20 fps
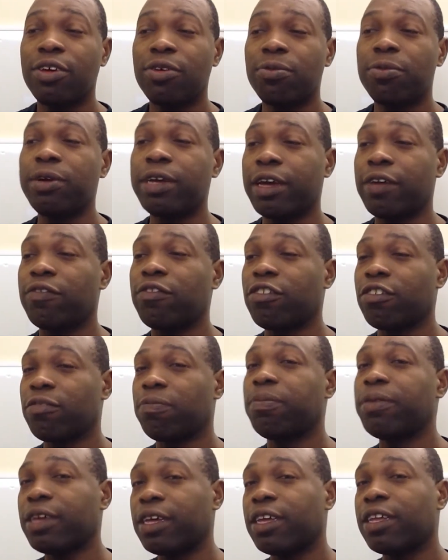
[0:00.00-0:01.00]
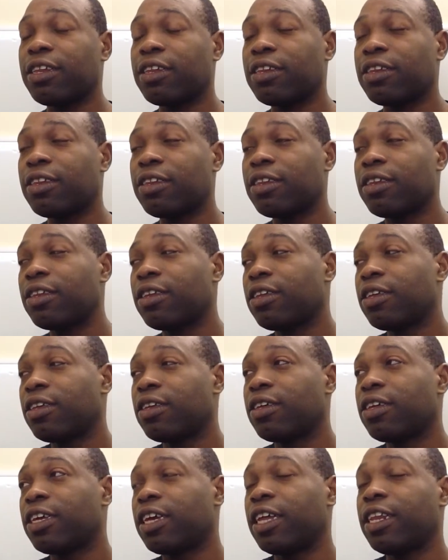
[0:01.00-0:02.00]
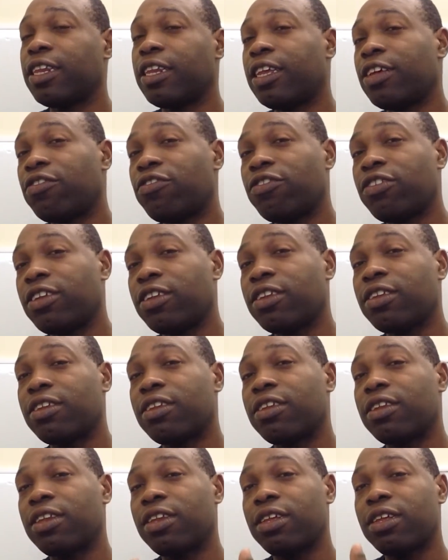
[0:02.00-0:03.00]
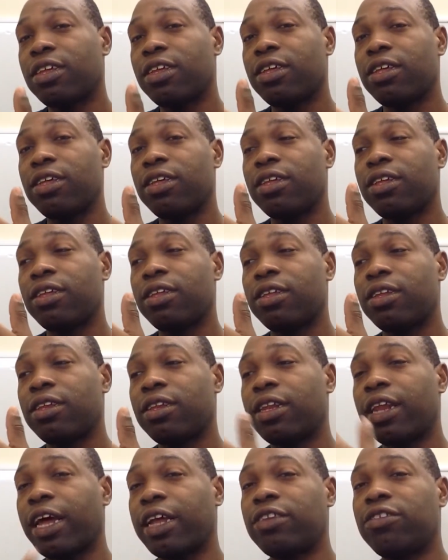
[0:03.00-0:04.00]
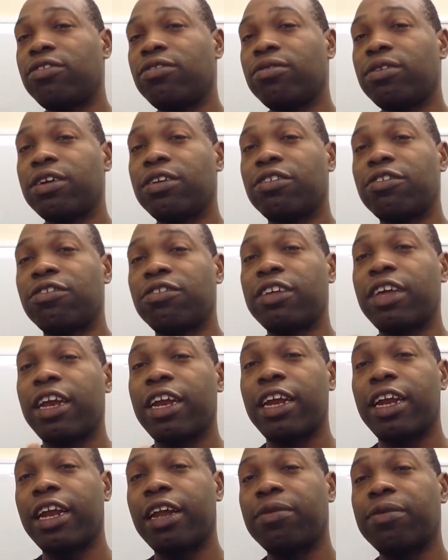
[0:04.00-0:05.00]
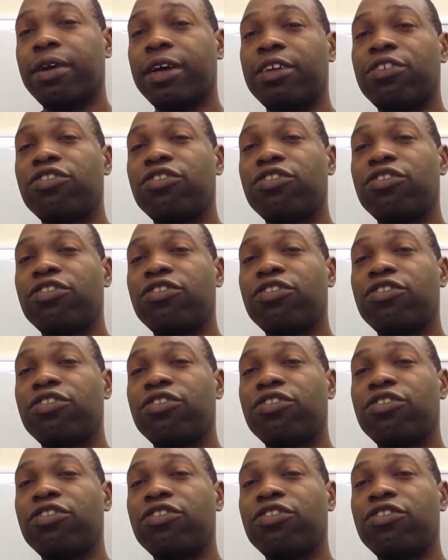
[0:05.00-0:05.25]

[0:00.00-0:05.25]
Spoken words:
We have just been conditioned not to understand it in that way.